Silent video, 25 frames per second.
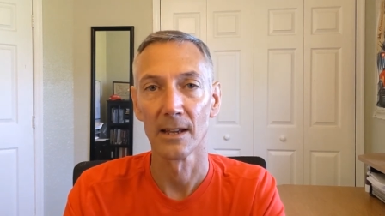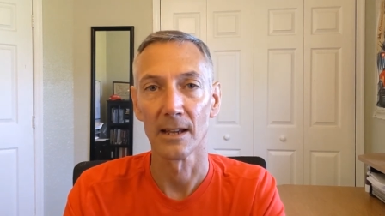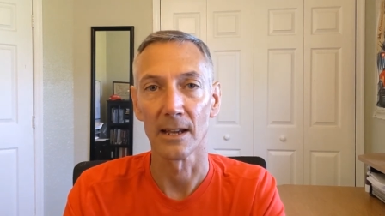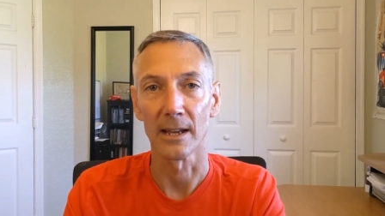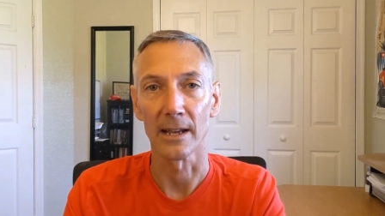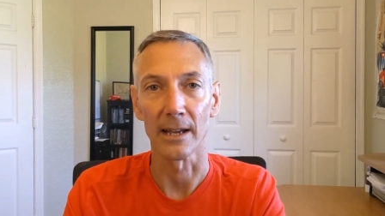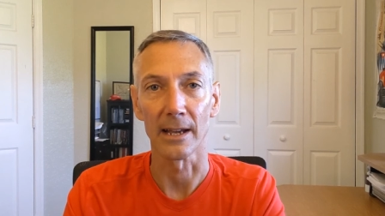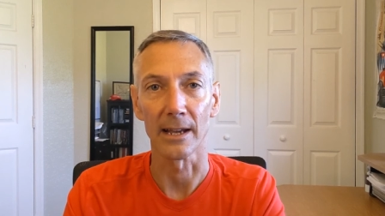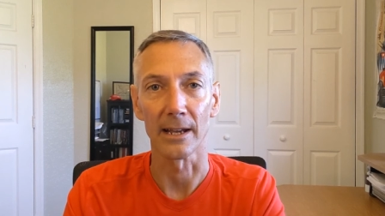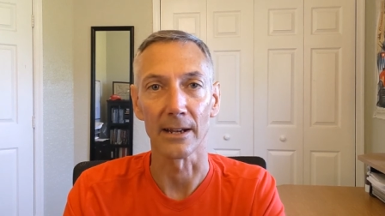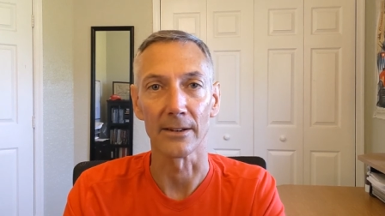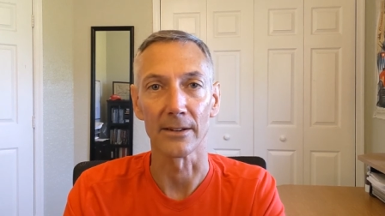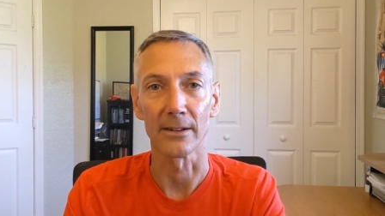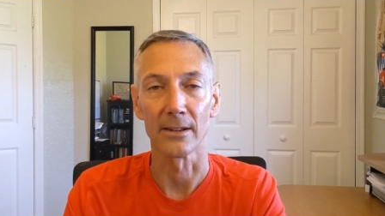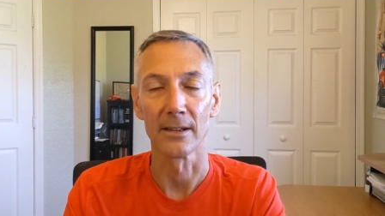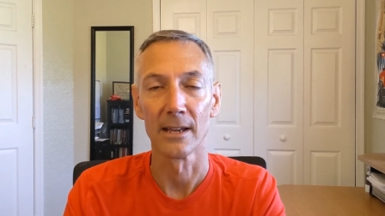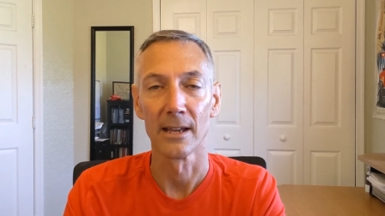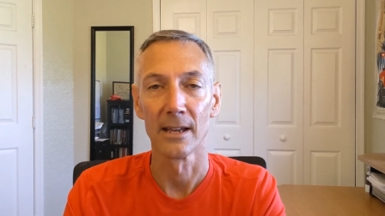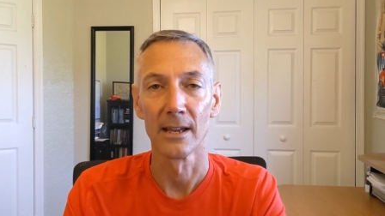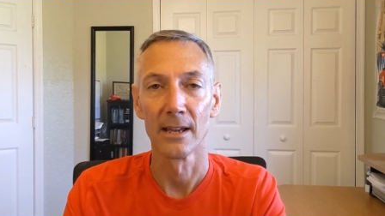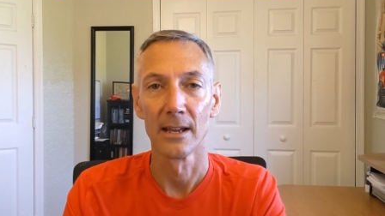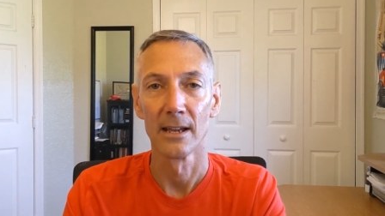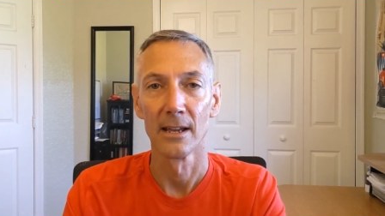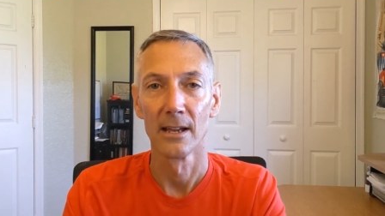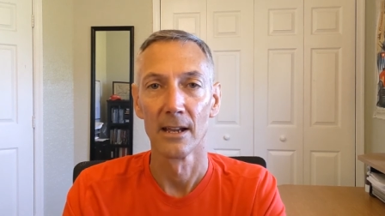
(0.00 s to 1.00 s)
And
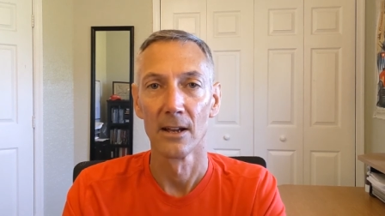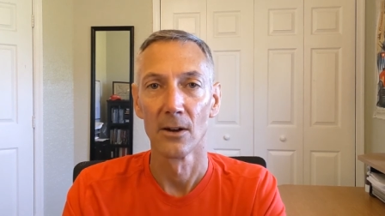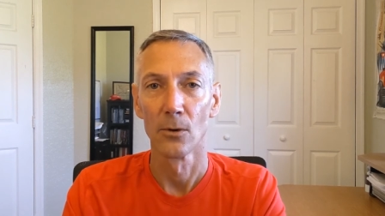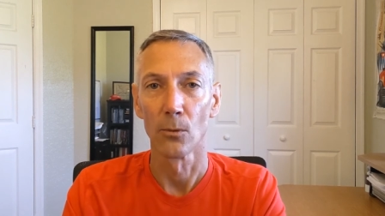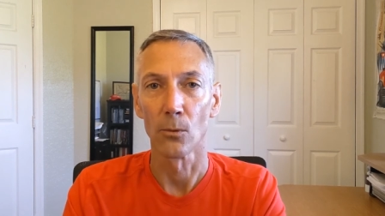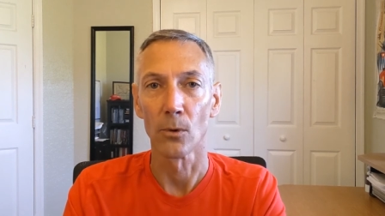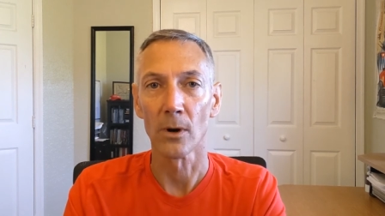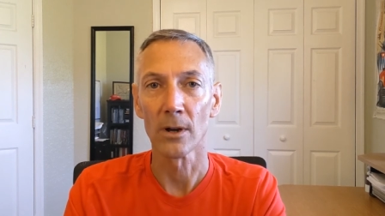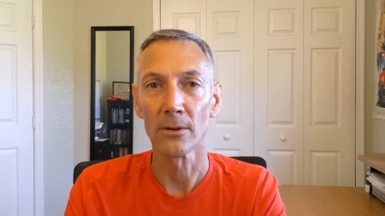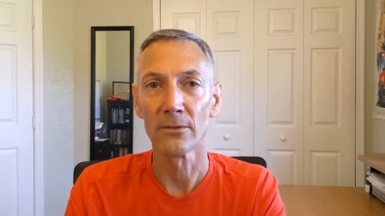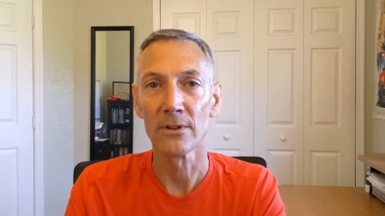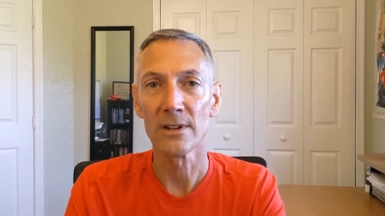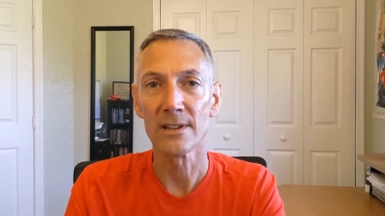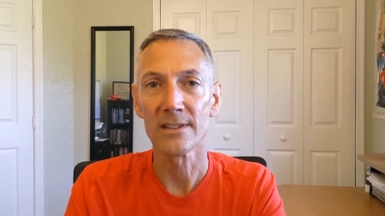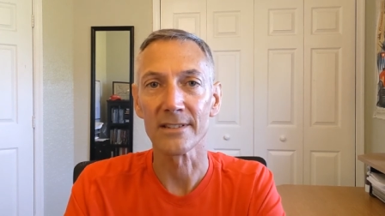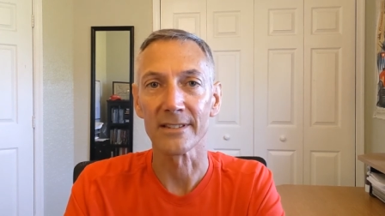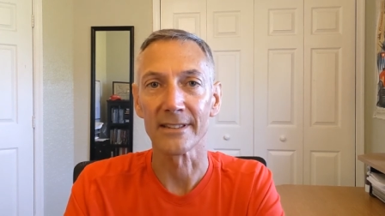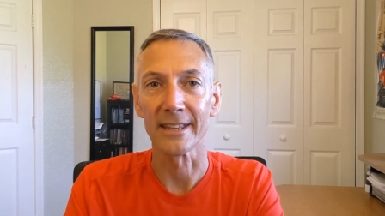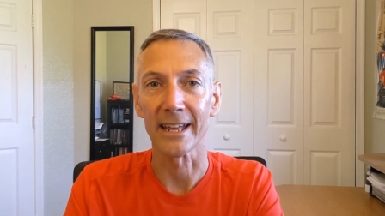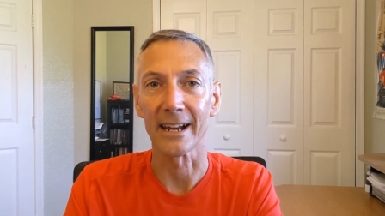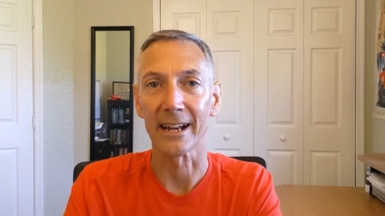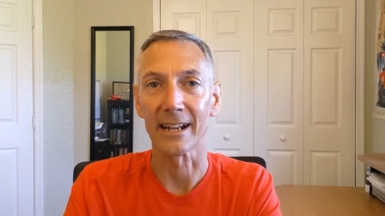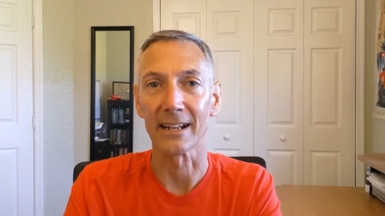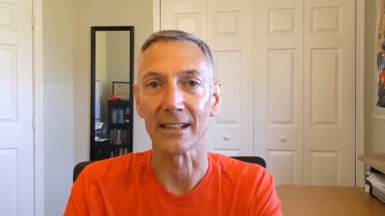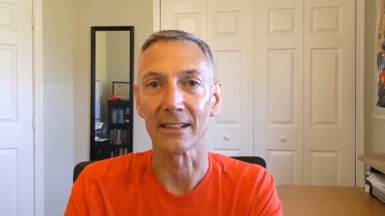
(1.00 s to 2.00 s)
one reason
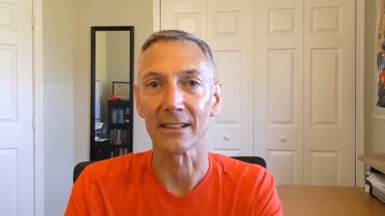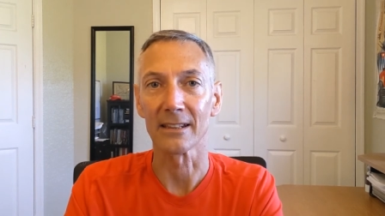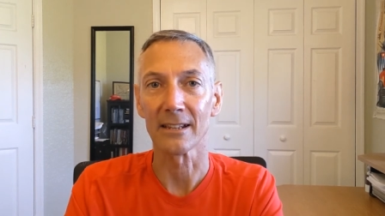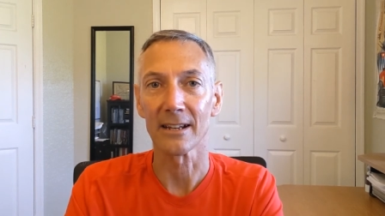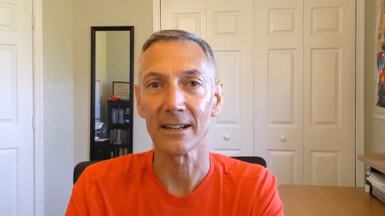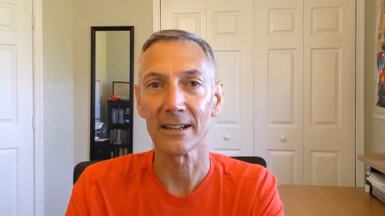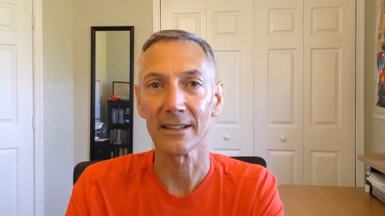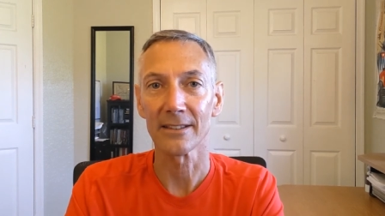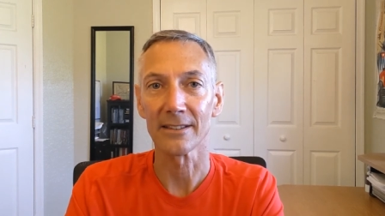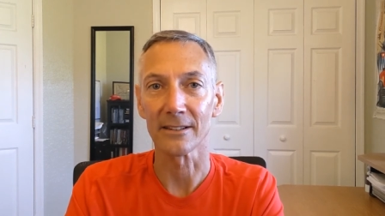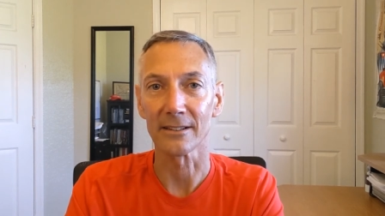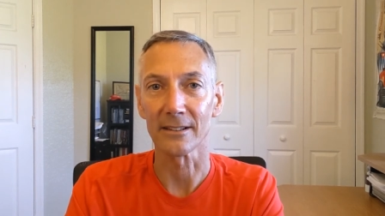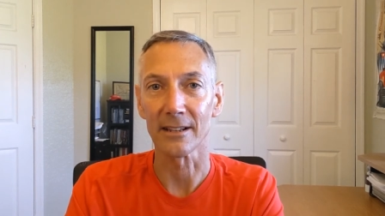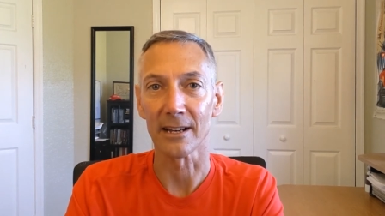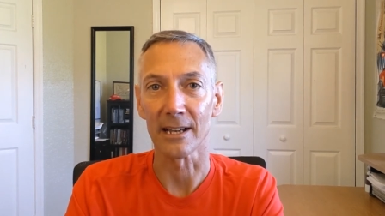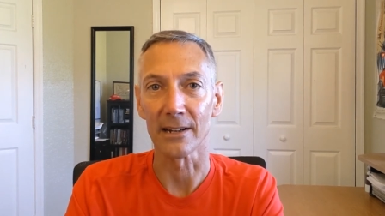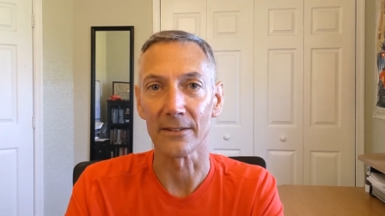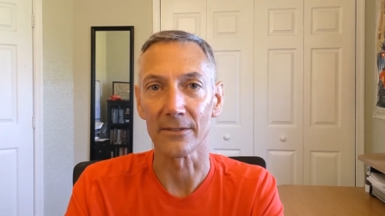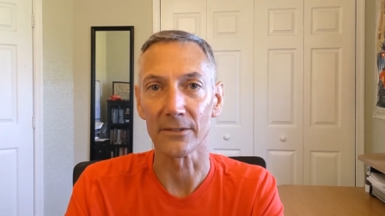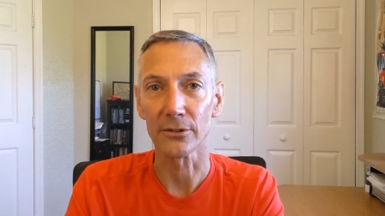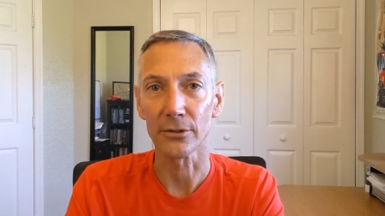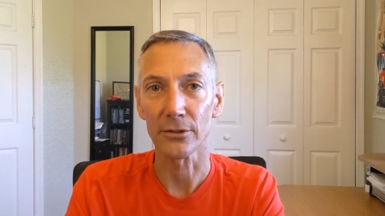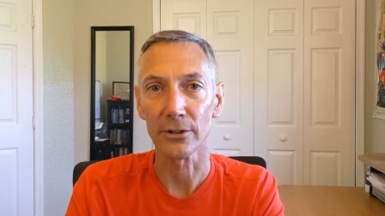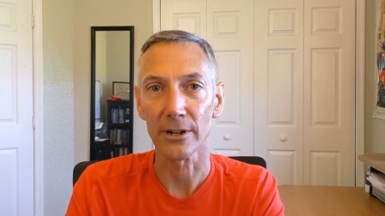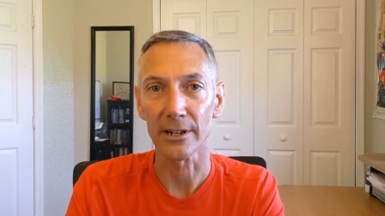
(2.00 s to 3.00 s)
that I like the line
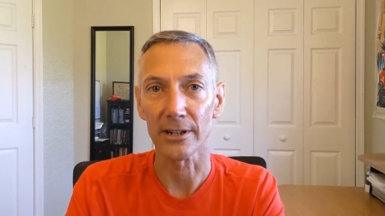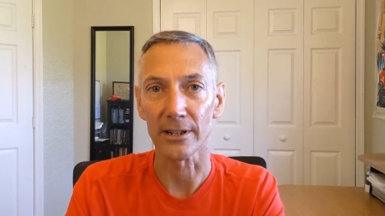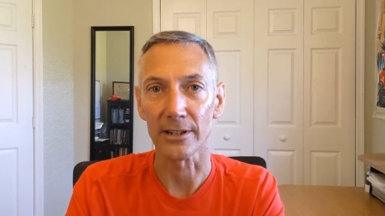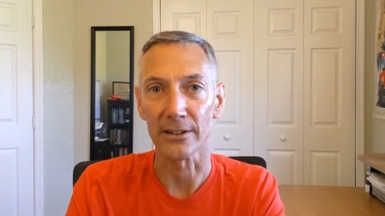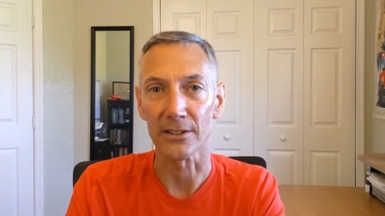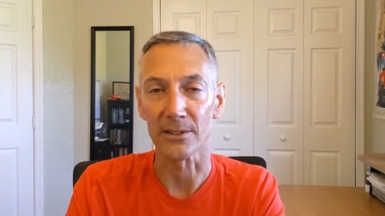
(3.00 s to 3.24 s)
of credit,